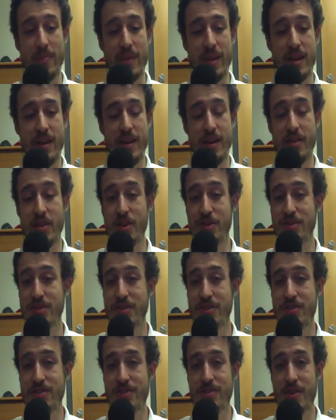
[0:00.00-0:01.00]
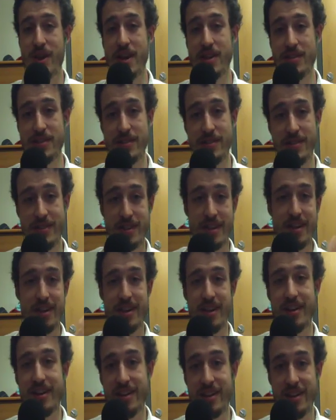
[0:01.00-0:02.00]
uh, those constraints,
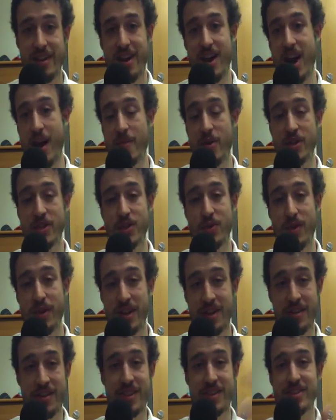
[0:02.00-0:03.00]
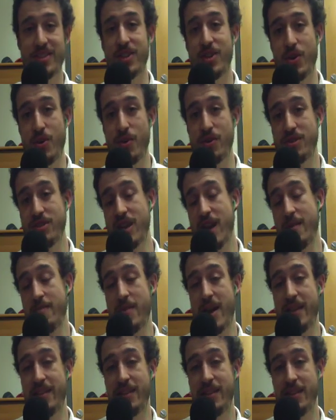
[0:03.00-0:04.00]
uh, I'm on Twitter. There's the core type
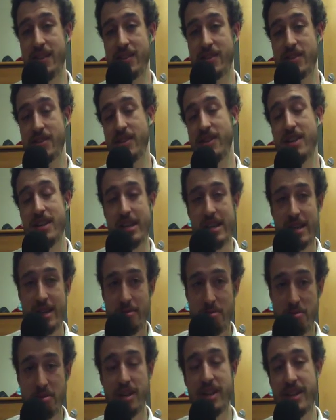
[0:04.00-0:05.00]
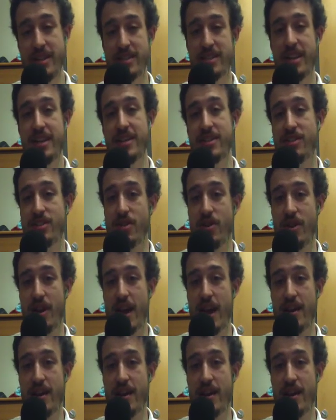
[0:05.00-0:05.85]
mailing list. Please let us know how